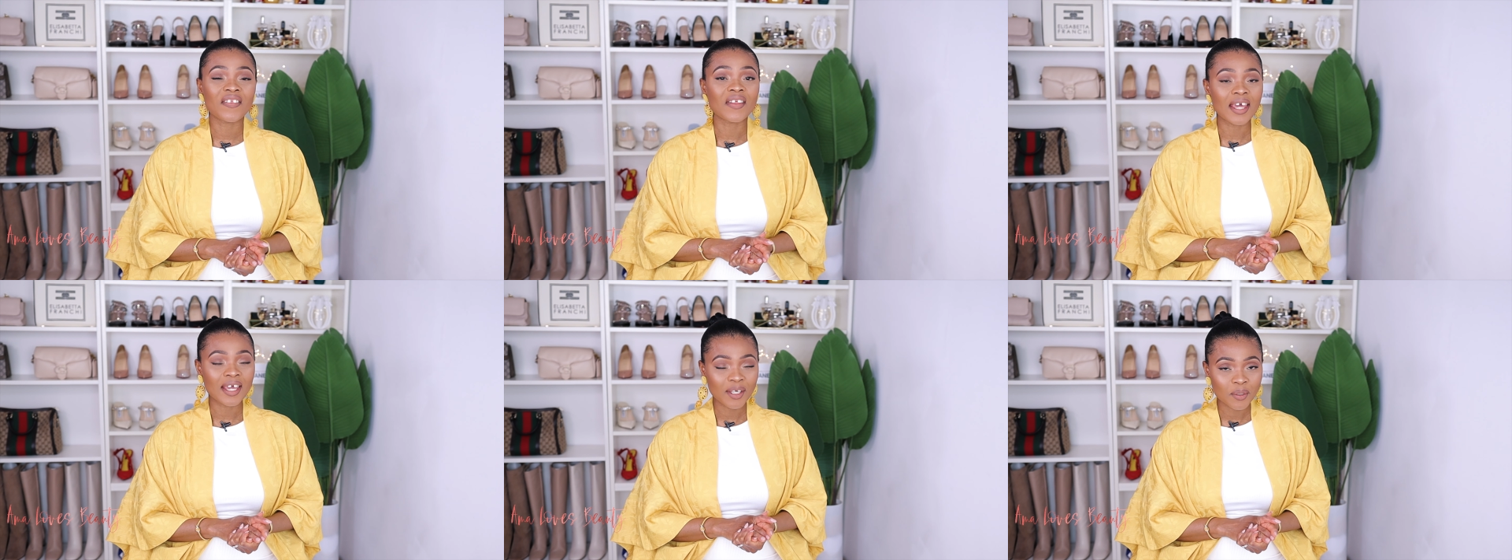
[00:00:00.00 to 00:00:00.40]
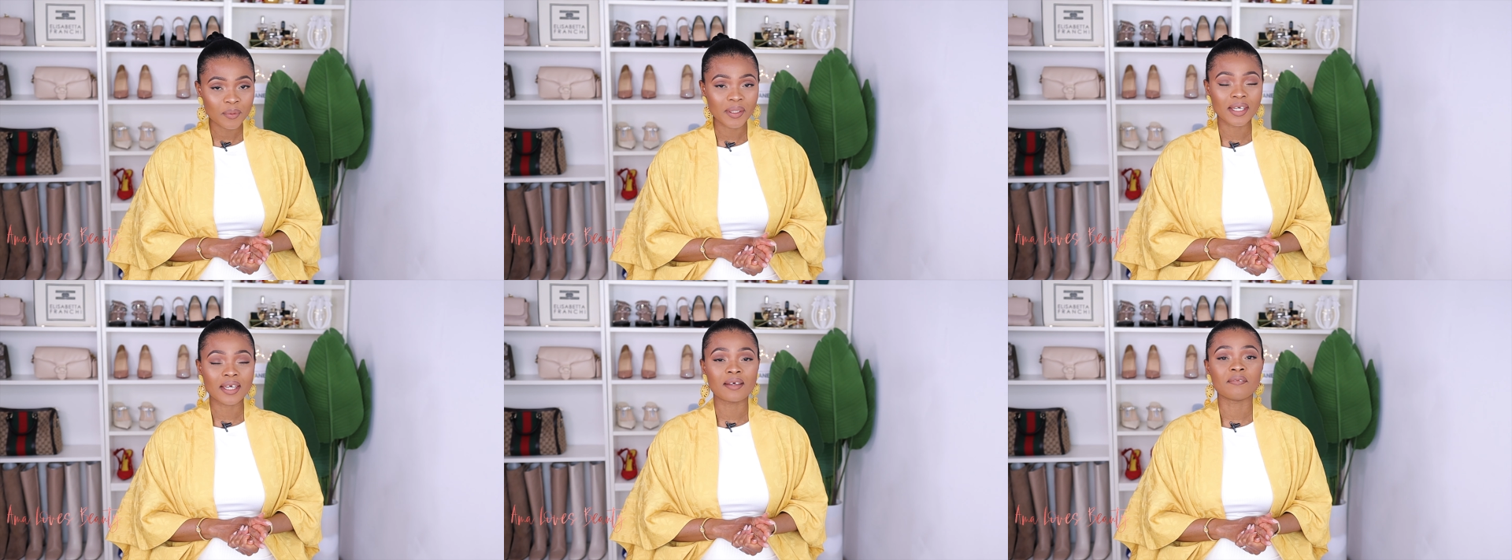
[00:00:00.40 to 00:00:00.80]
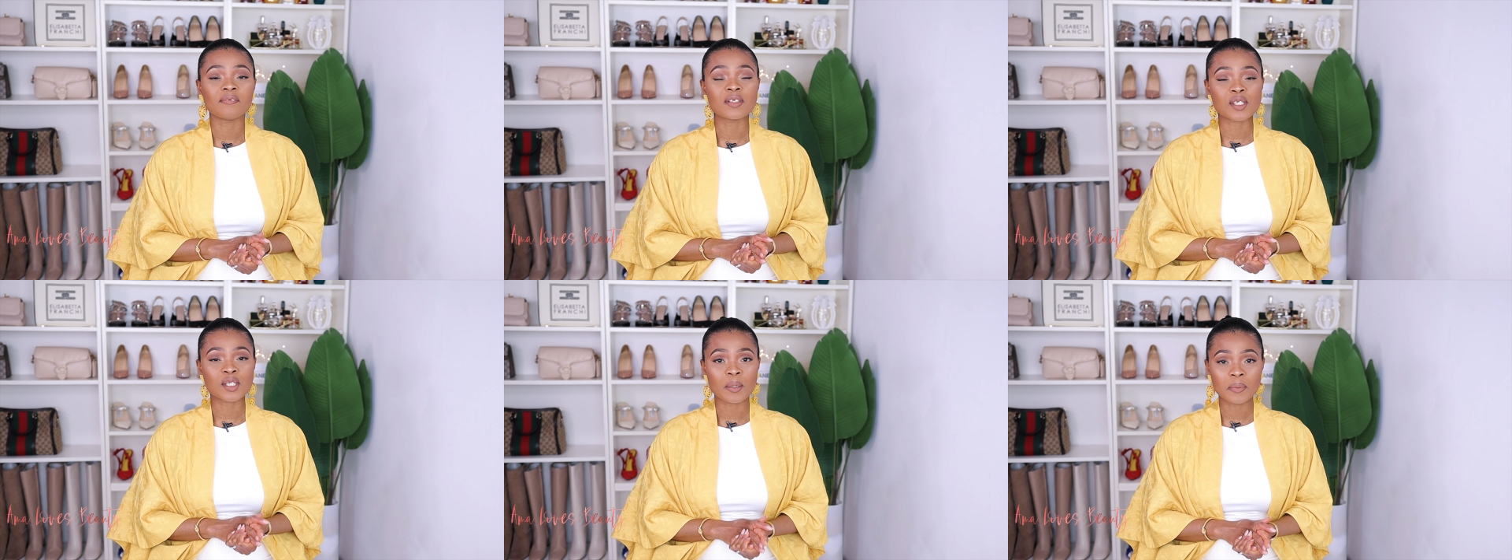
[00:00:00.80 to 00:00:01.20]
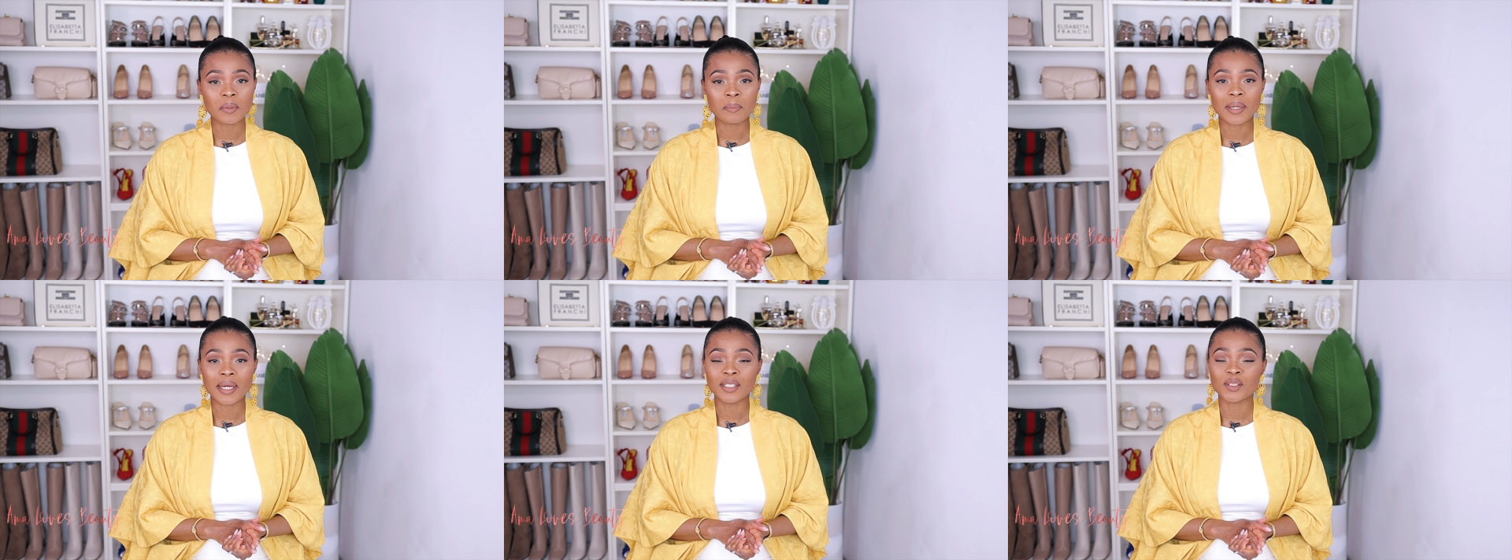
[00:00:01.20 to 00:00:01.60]
Thank you again for
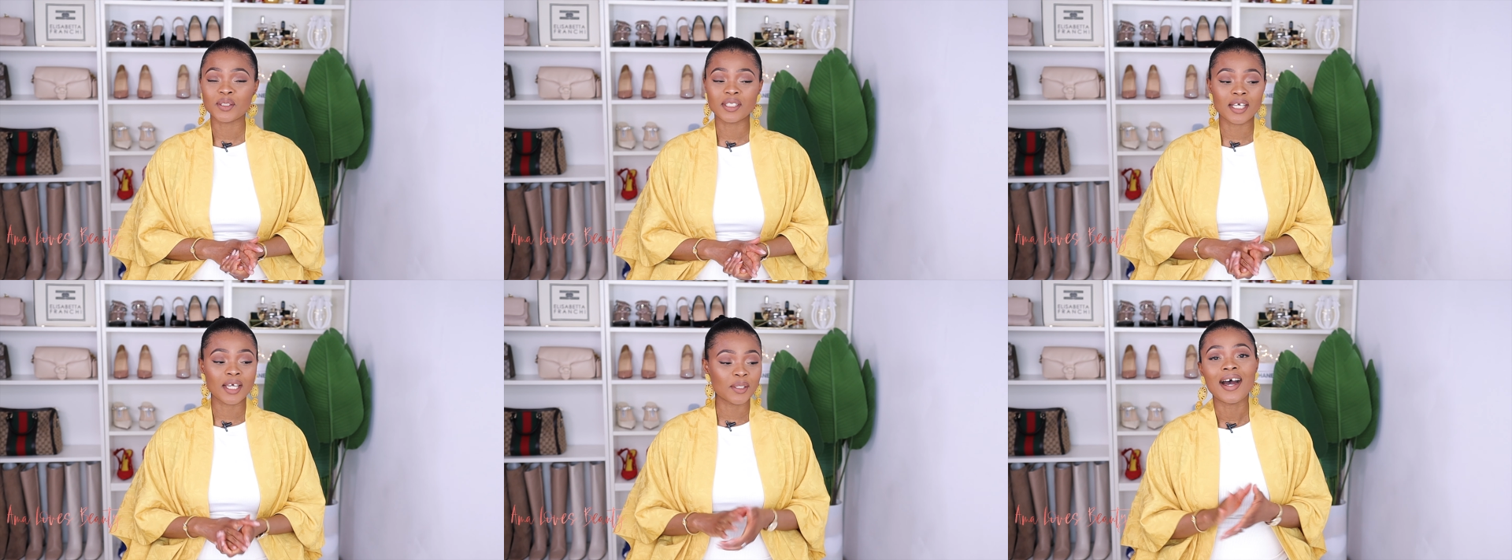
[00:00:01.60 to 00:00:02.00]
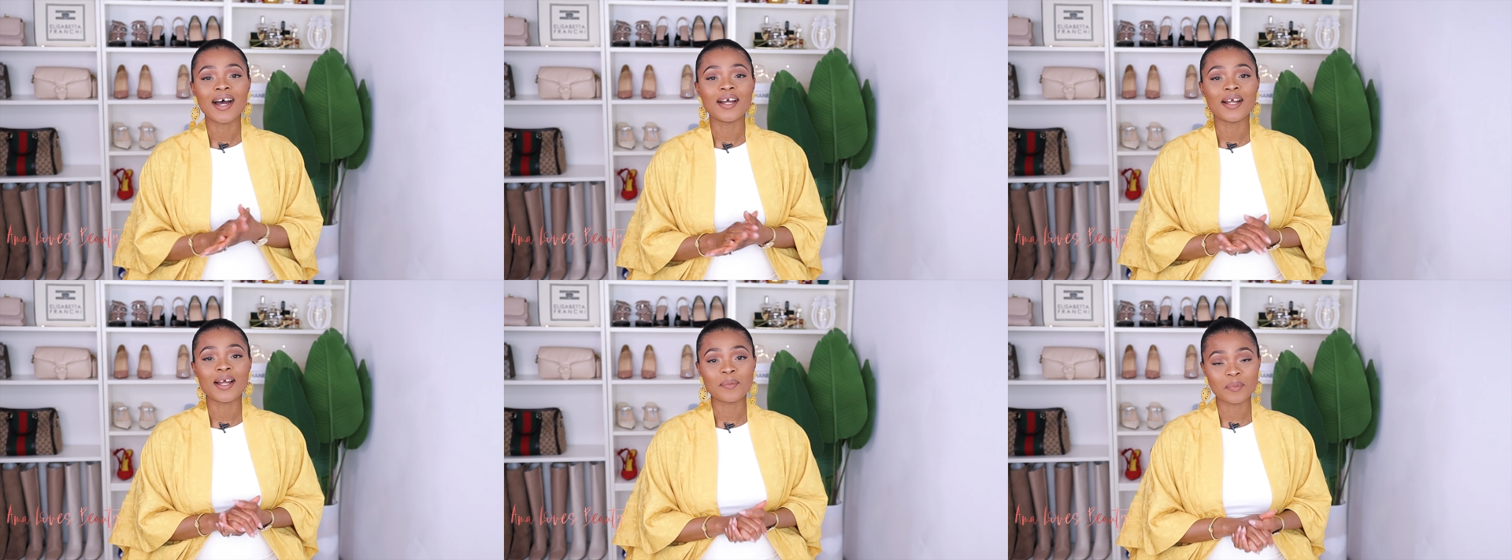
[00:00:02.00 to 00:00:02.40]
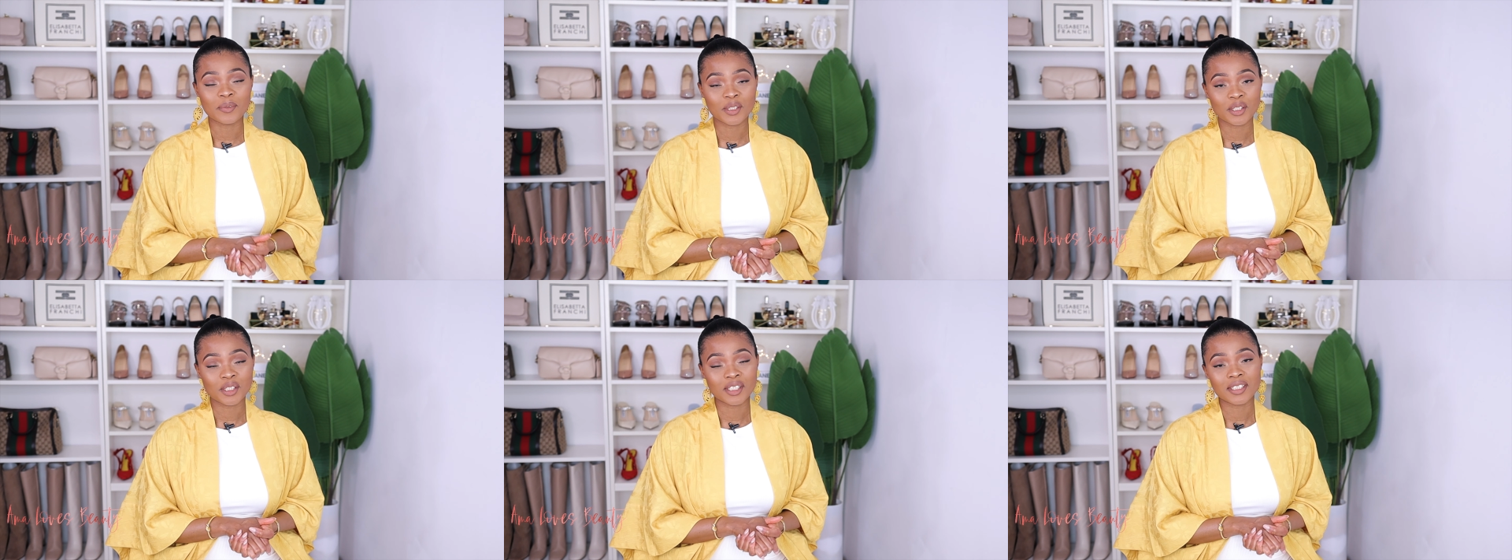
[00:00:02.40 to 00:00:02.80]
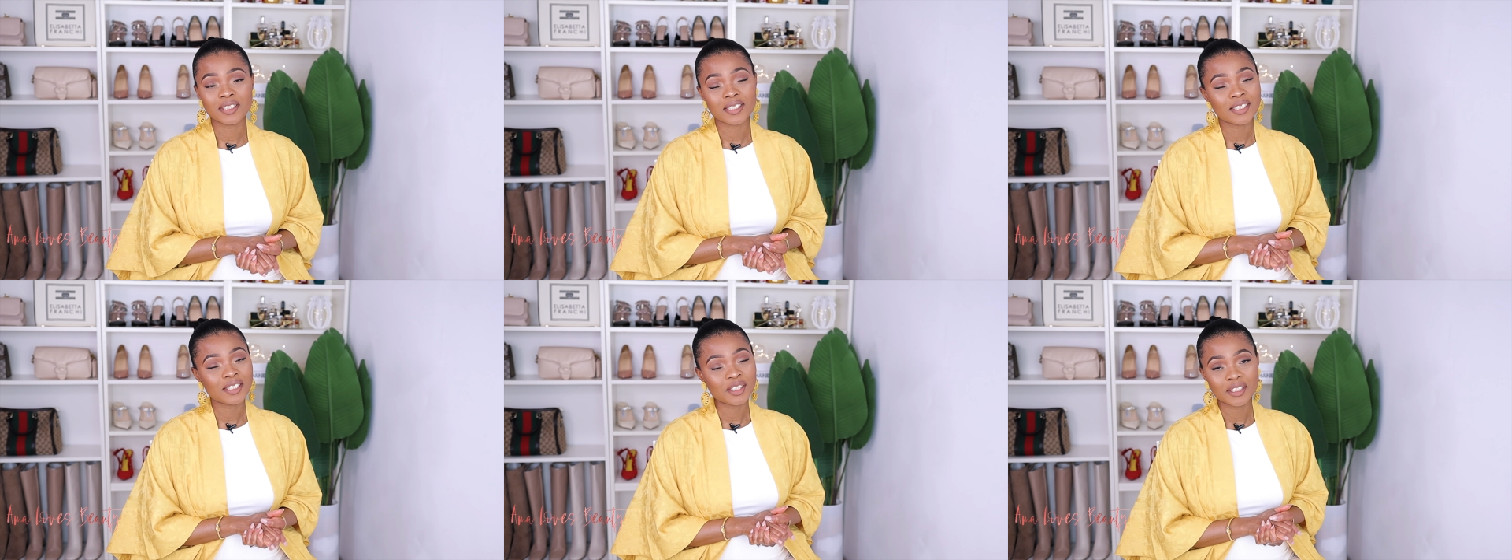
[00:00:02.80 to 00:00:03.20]
stopping by today. I
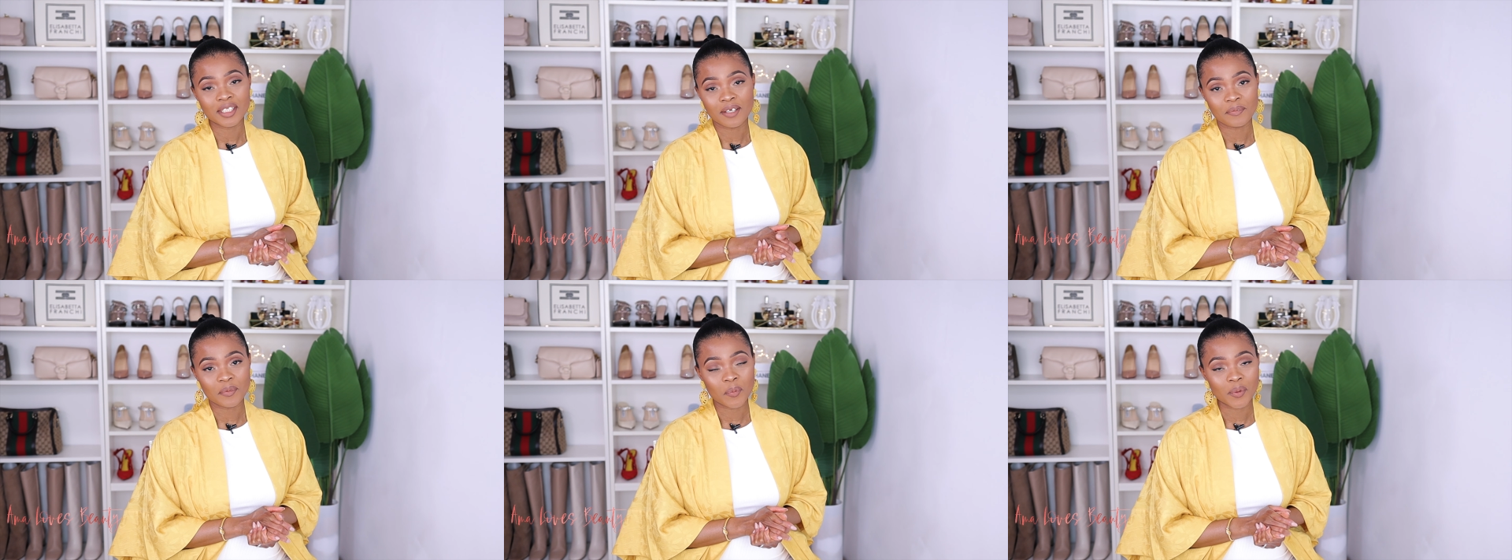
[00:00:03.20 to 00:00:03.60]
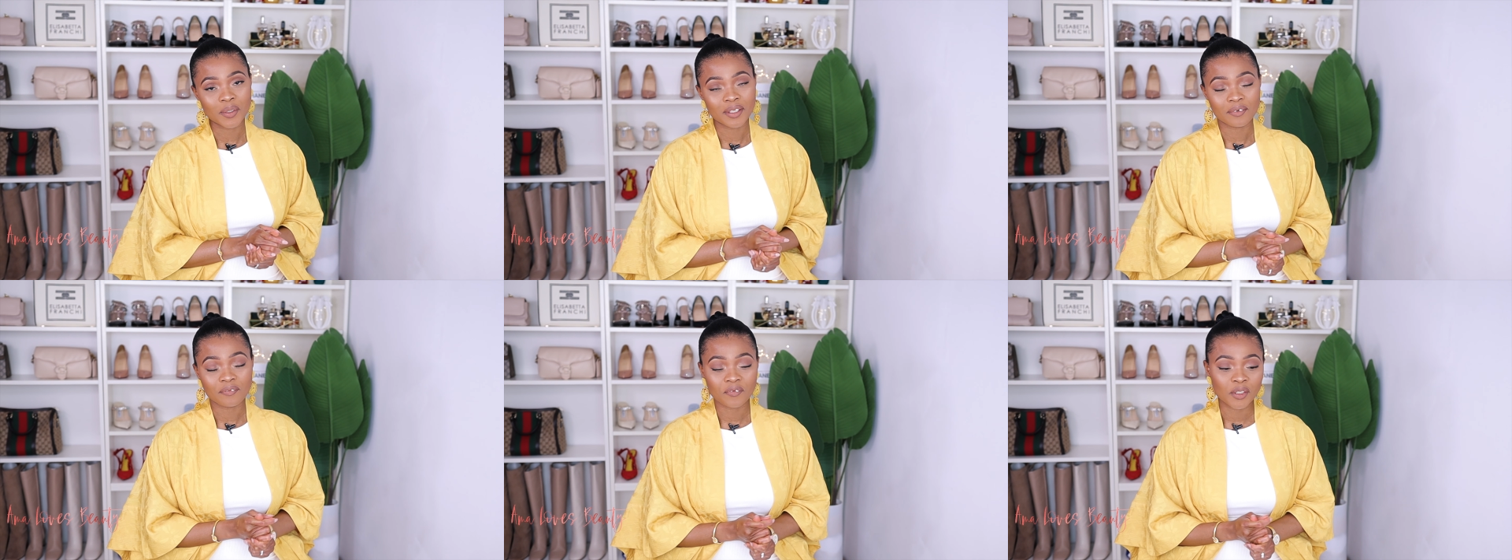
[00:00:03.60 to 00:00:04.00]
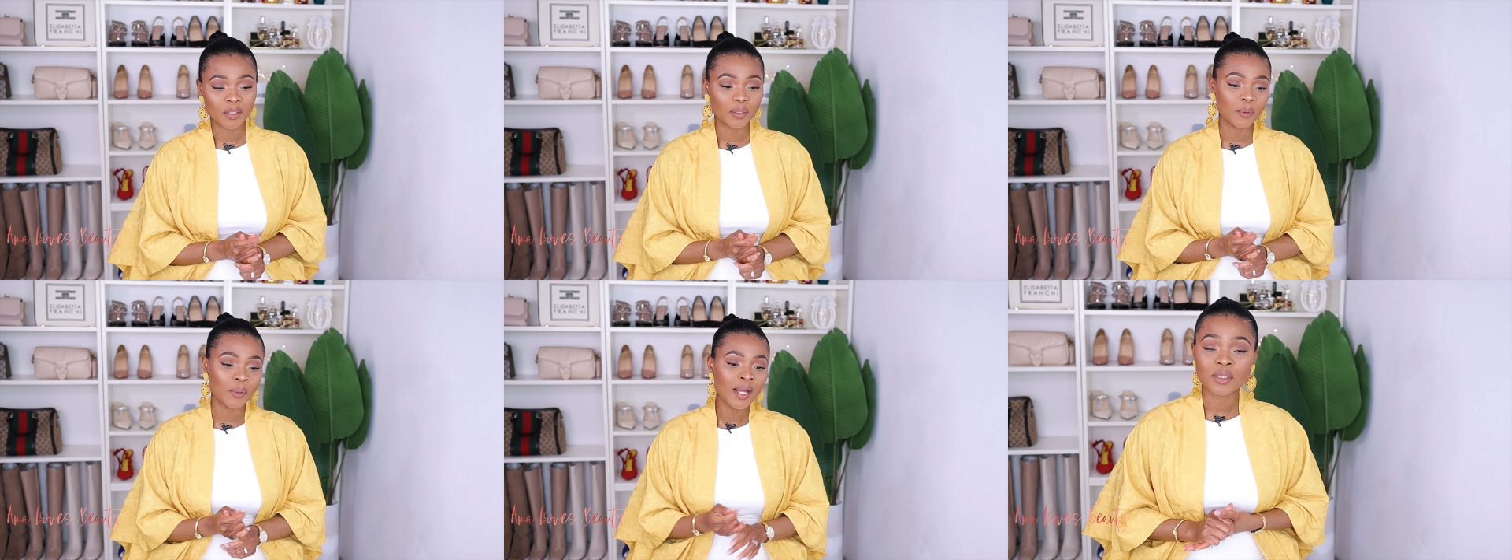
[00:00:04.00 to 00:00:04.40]
appreciate each and every one of you.